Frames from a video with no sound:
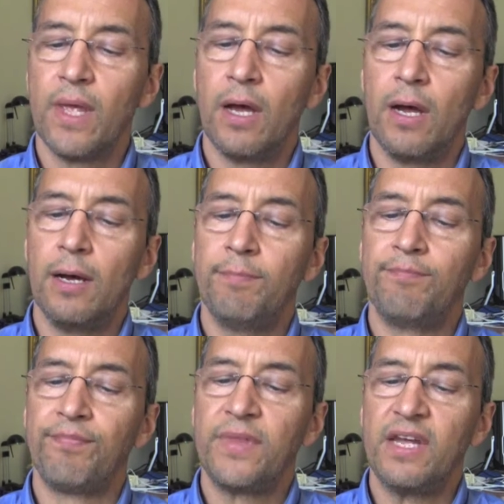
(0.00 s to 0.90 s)
the
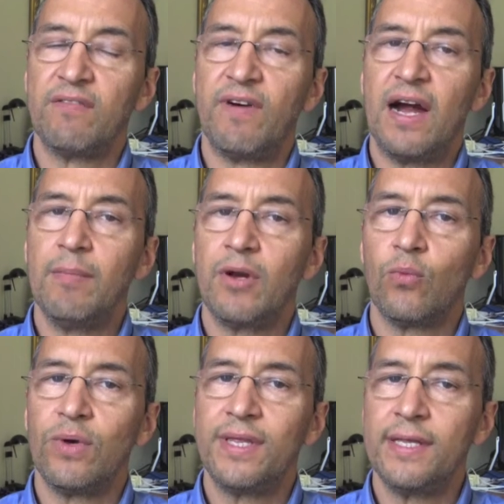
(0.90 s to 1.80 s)
environment
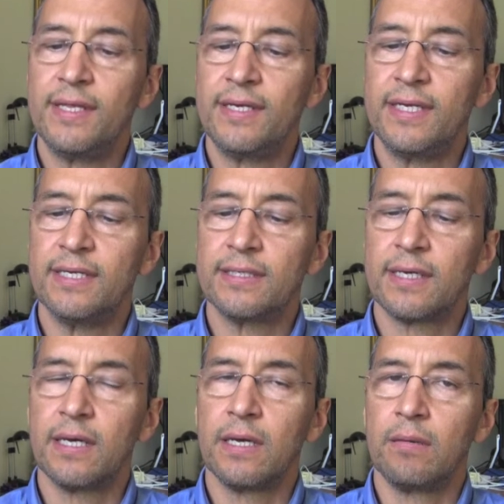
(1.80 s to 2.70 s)
within the
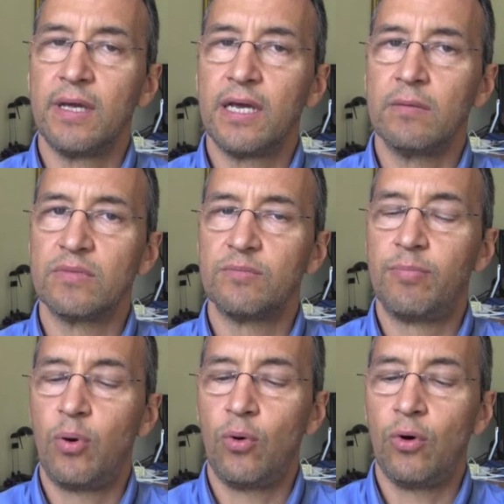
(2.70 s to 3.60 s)
disc becomes
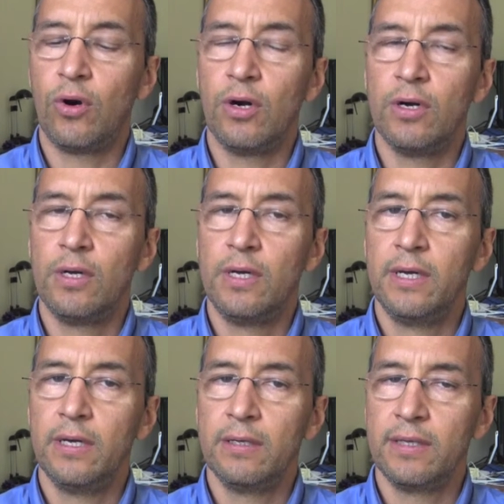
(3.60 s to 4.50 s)
poor,
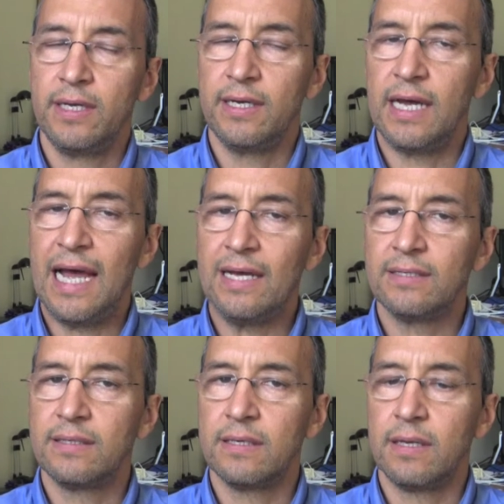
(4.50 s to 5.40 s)
the
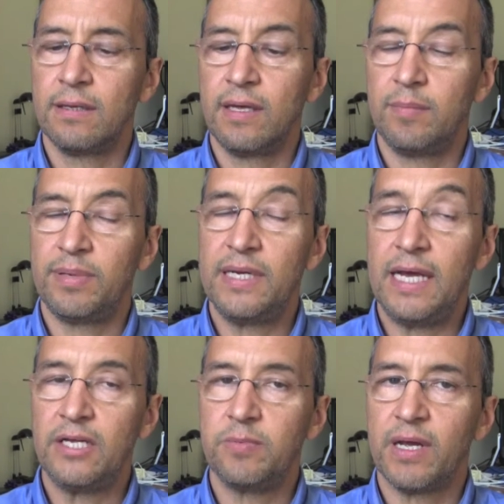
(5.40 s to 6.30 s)

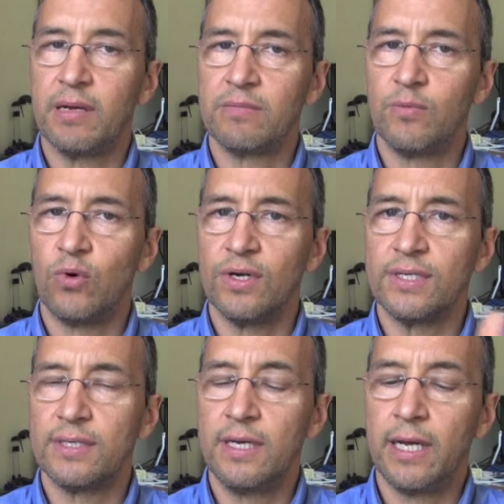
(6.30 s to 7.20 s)
pH becomes more
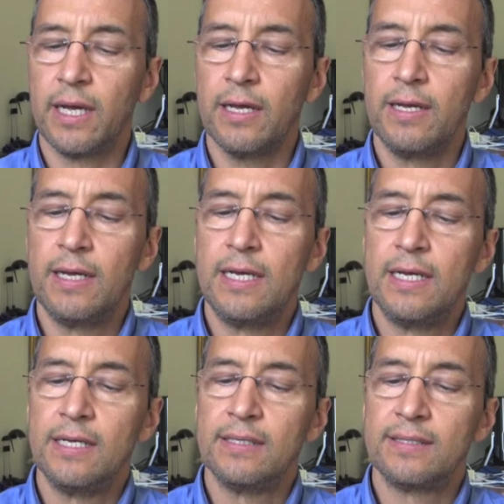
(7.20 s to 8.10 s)
acidic,
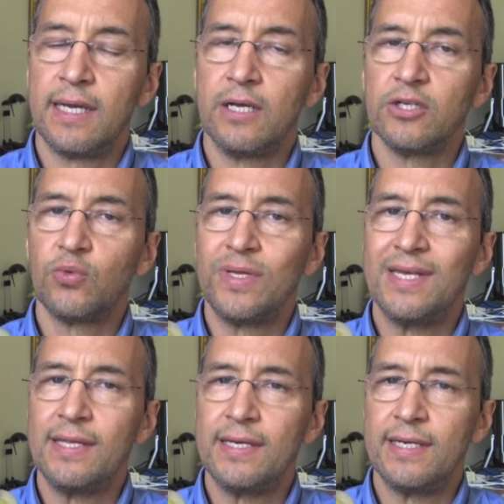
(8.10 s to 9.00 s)
cells
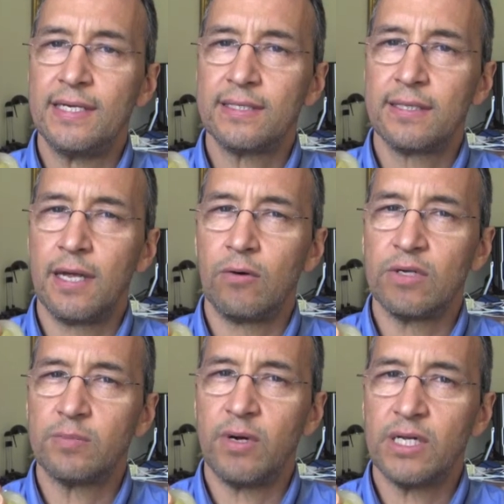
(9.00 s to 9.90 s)
within the disc that are
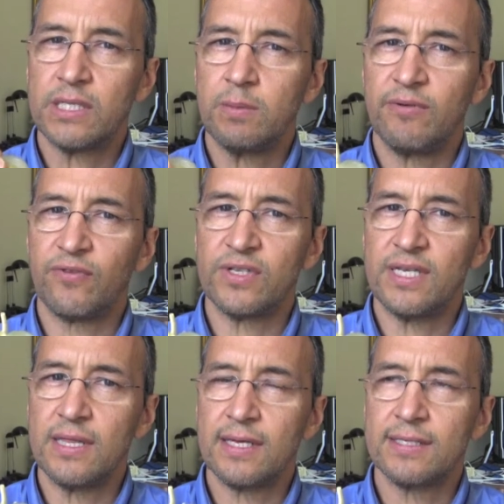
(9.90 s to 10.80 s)
responsible for
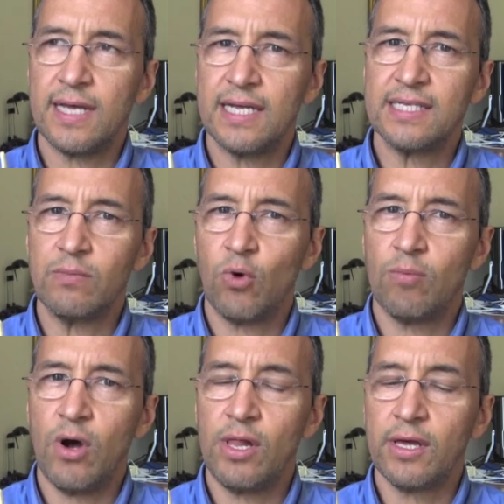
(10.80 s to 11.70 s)
synthesizing more
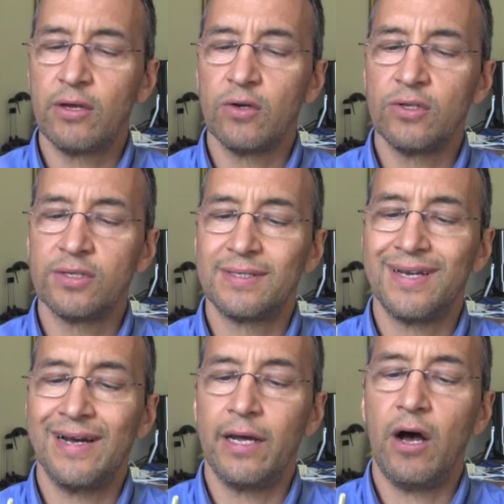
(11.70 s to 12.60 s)
molecules
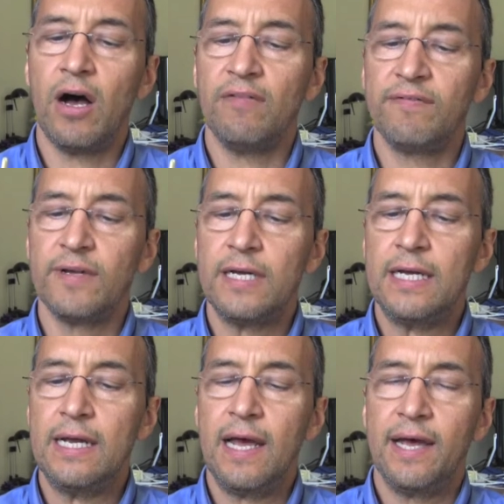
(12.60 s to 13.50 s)
die off,
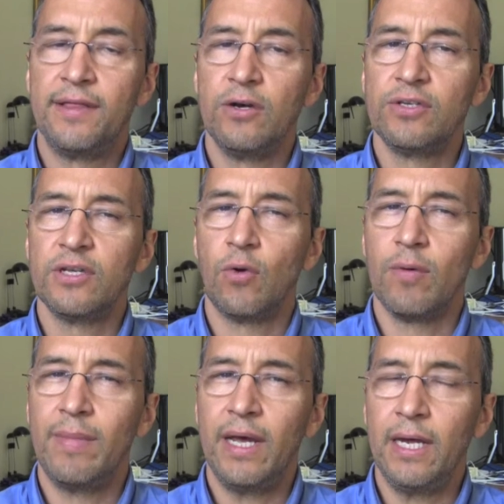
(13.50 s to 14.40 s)
and those that
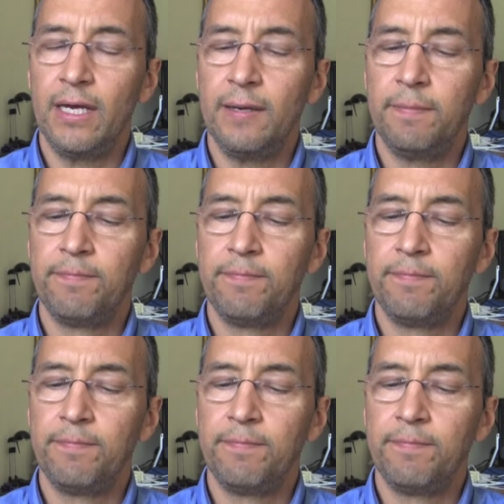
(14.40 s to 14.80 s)
remain